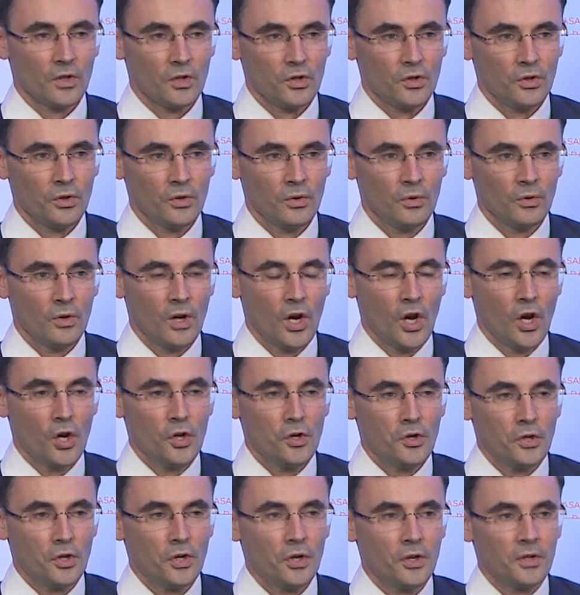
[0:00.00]
to
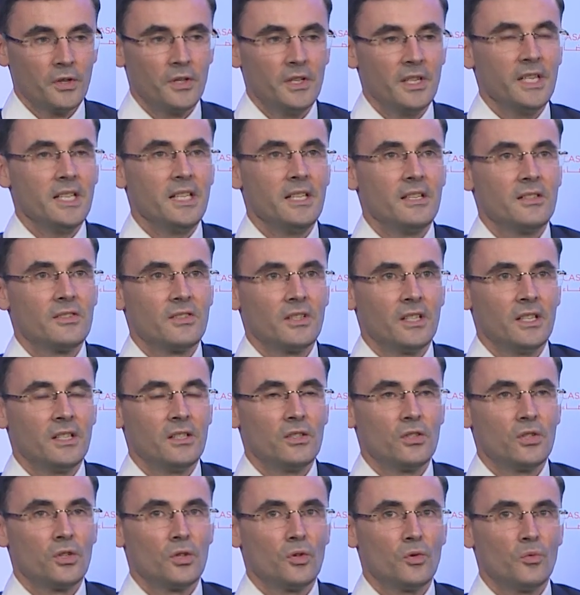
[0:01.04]
turn needs
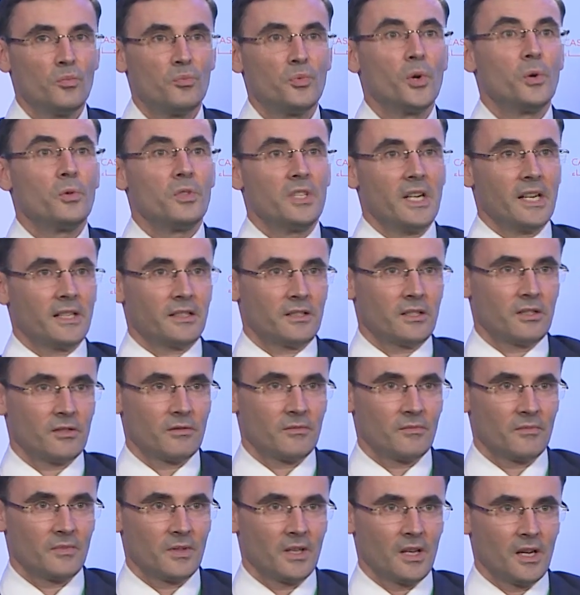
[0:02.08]
into projects,
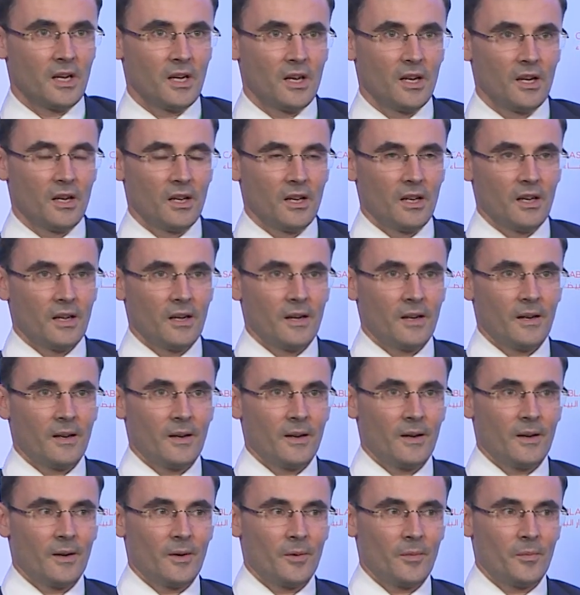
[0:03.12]

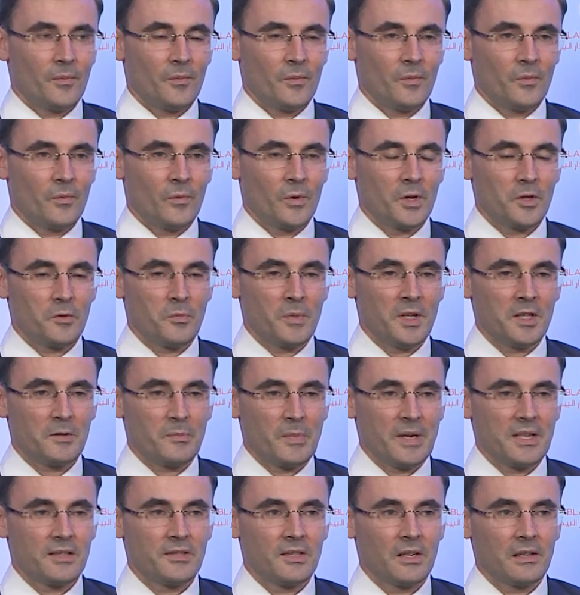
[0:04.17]
which means
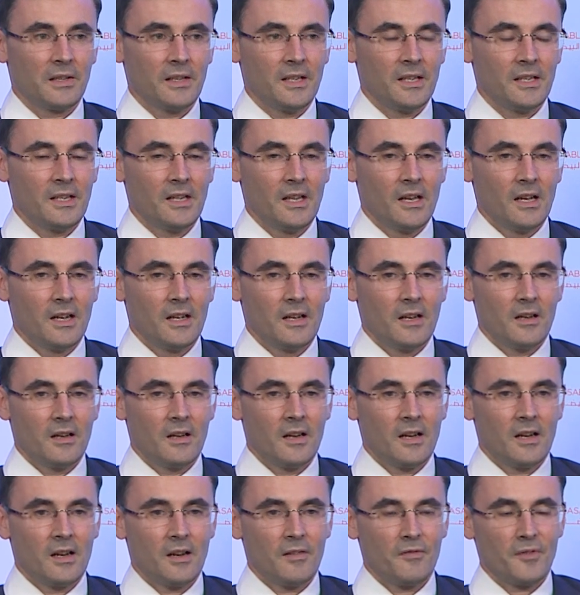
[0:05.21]
basically
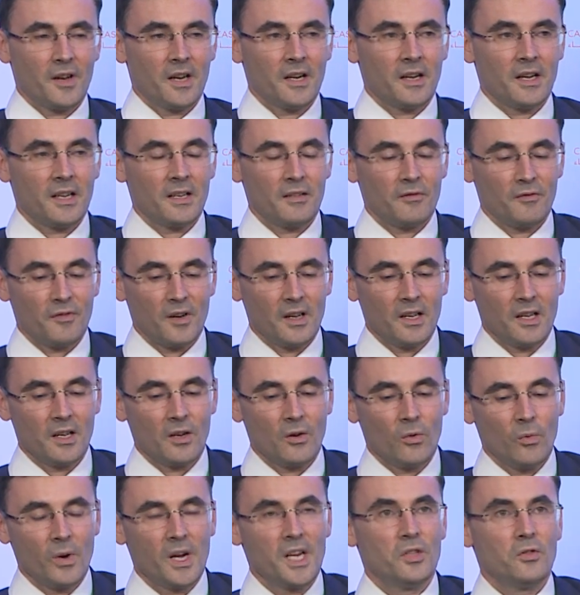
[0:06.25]
finding
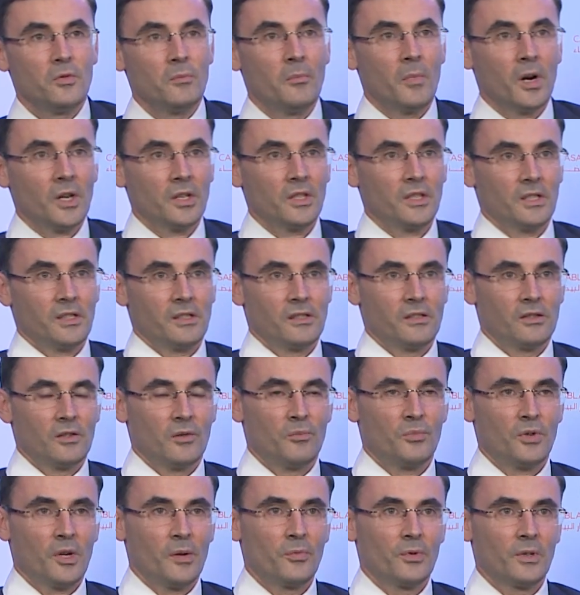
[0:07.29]
a way to market
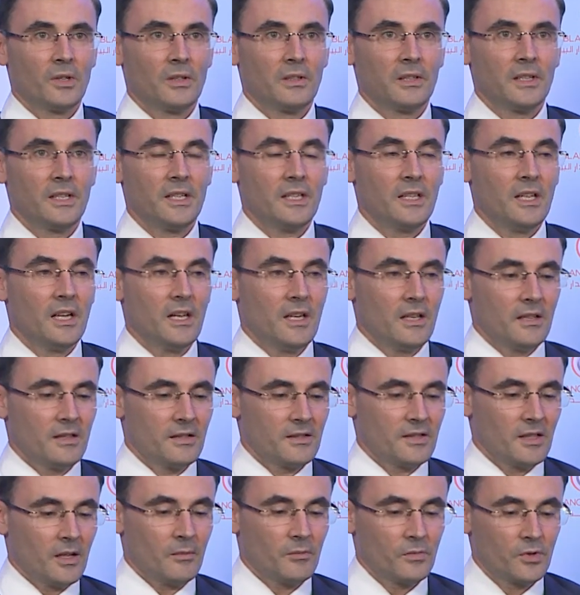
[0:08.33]
appropriately
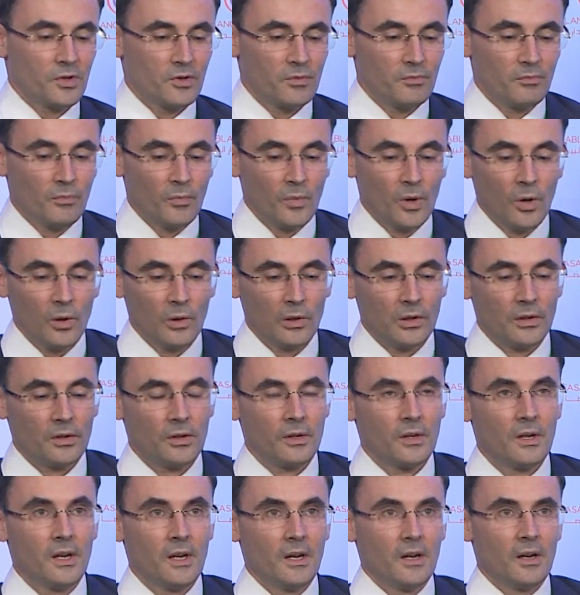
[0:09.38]
some
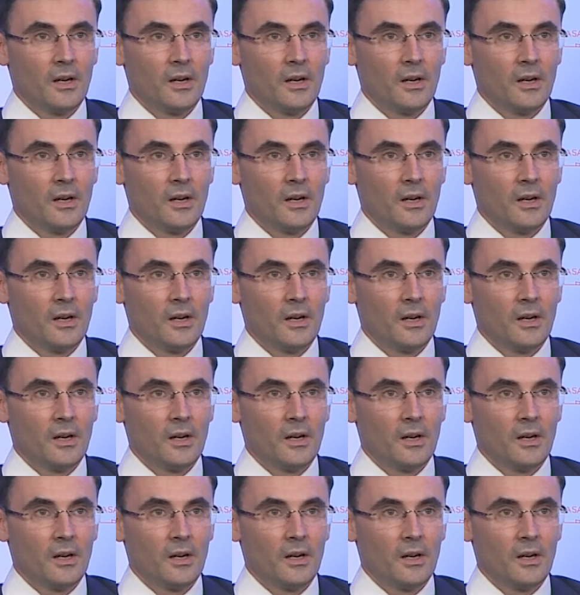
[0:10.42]
smaller